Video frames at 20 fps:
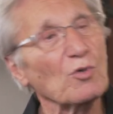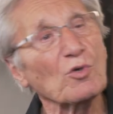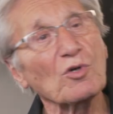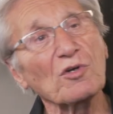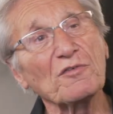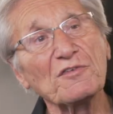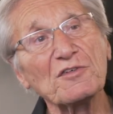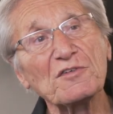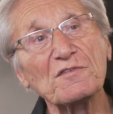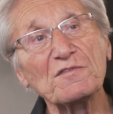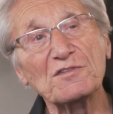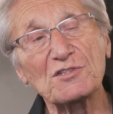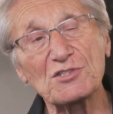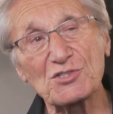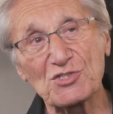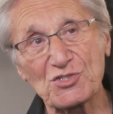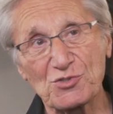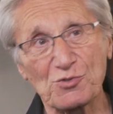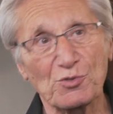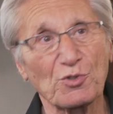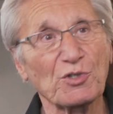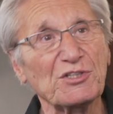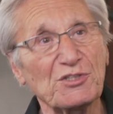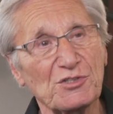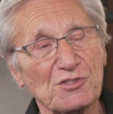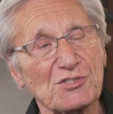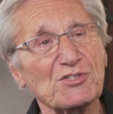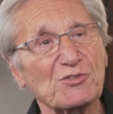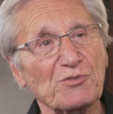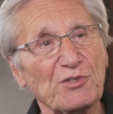or if you've destroyed
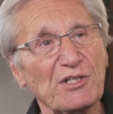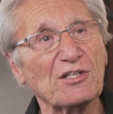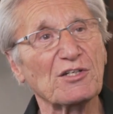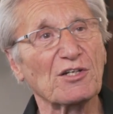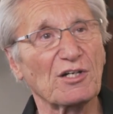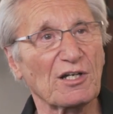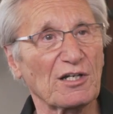your street